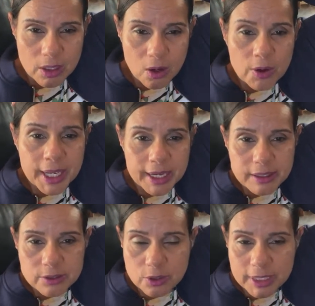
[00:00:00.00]
Okay,
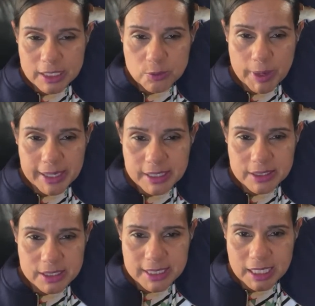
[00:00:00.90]
so that's why there's
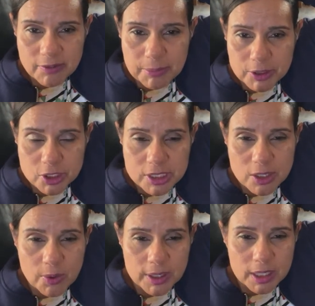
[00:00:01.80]
a state of emergency
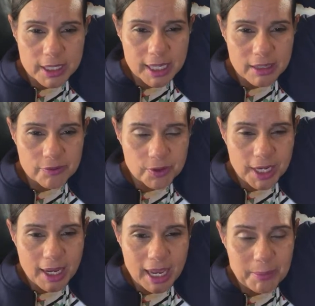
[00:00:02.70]
going on in
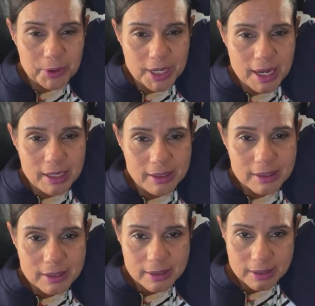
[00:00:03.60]
California. Hi, Myrna.
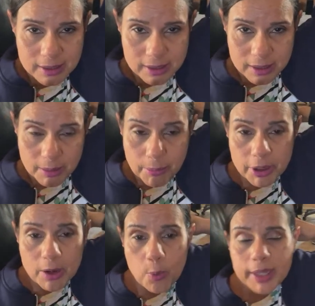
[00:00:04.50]

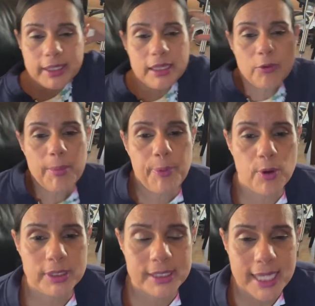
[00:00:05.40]
Myrna, what did the
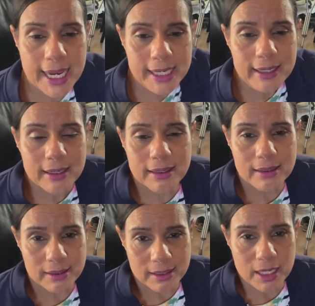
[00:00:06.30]
report say?
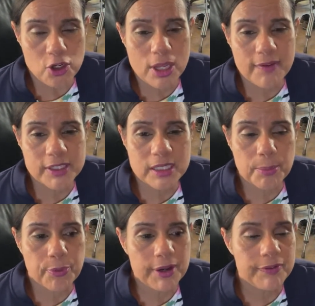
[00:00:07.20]
Can you give us a
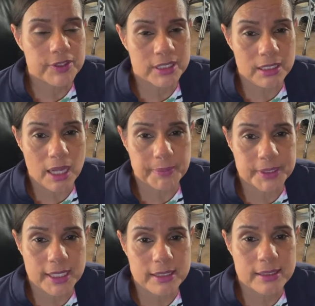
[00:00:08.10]
brief
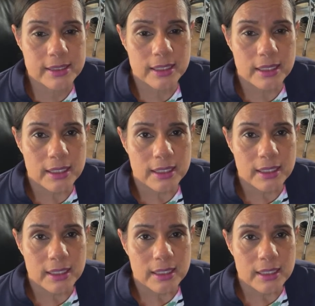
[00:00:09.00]
synopsis?
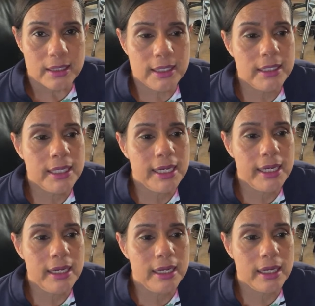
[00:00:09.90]
Did
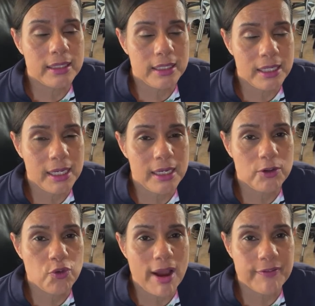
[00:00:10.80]
he
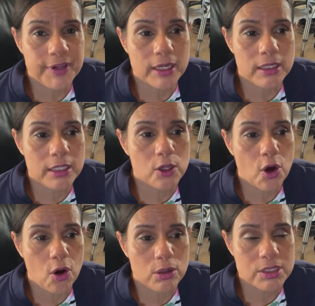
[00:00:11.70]
traffic little
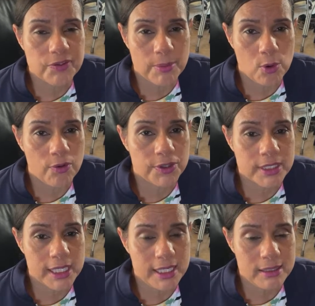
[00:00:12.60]
girls from
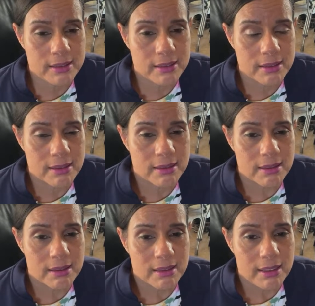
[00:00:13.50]
overseas?
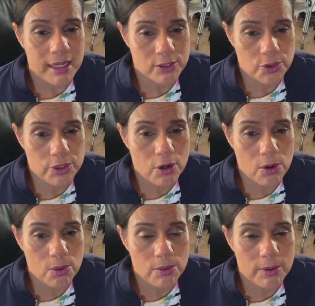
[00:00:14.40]
Yes or
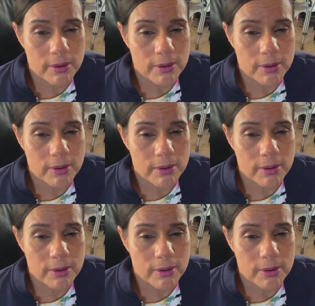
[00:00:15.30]
no?